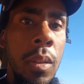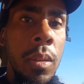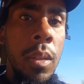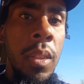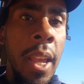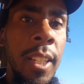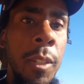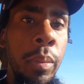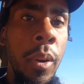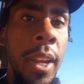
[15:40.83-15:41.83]
They
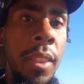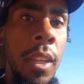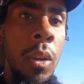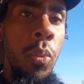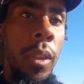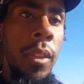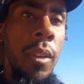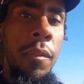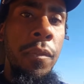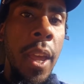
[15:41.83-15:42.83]
spray them within
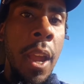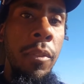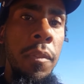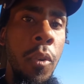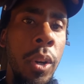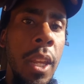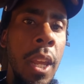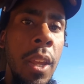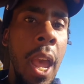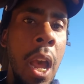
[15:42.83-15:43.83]
every
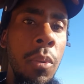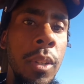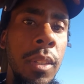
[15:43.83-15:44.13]
48 hours.